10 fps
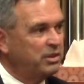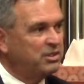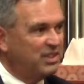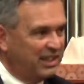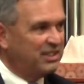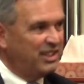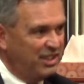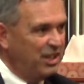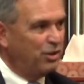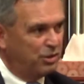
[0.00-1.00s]
60
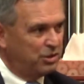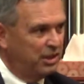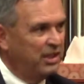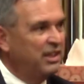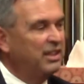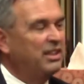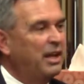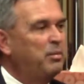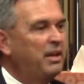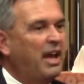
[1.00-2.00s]
years
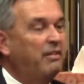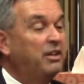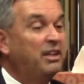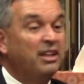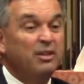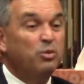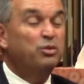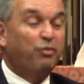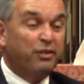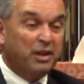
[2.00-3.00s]
they've been having it. And it was
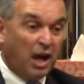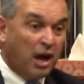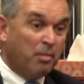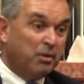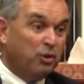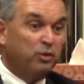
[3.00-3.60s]
phenomenal.